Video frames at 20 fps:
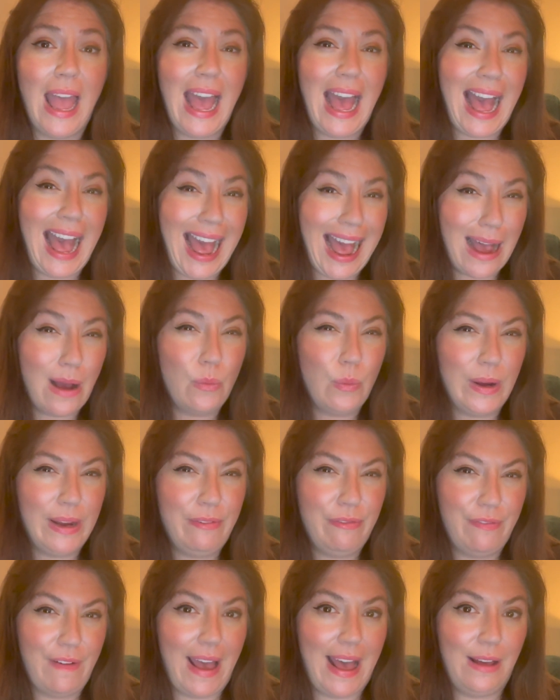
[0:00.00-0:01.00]
how we
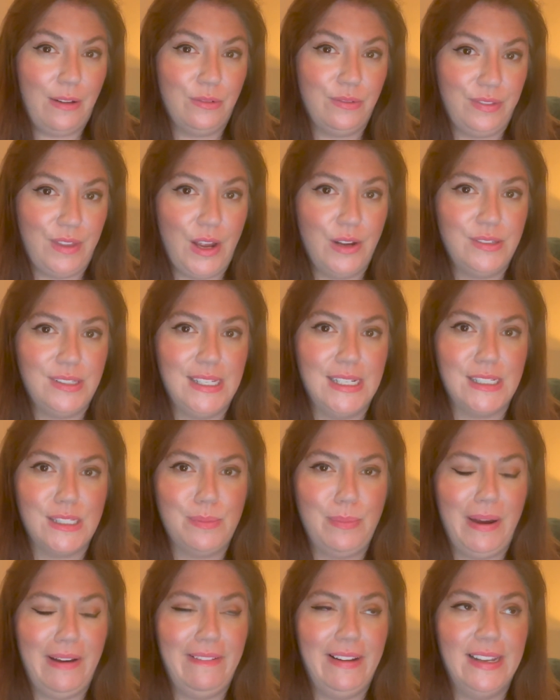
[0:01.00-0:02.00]
found those
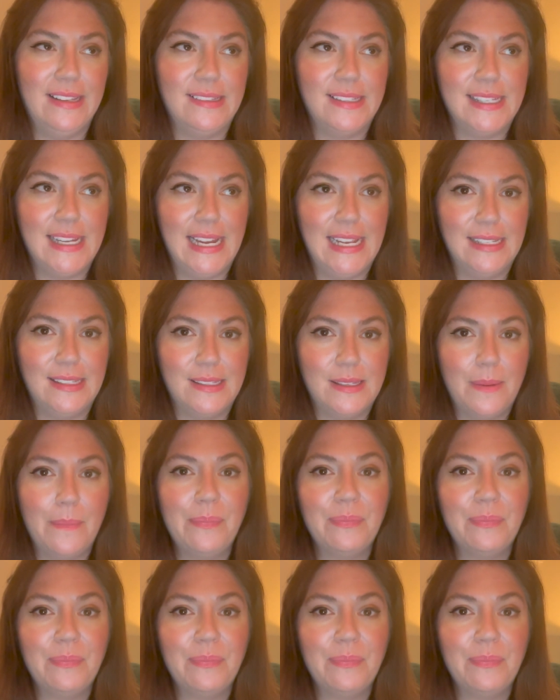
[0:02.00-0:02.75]
experiences.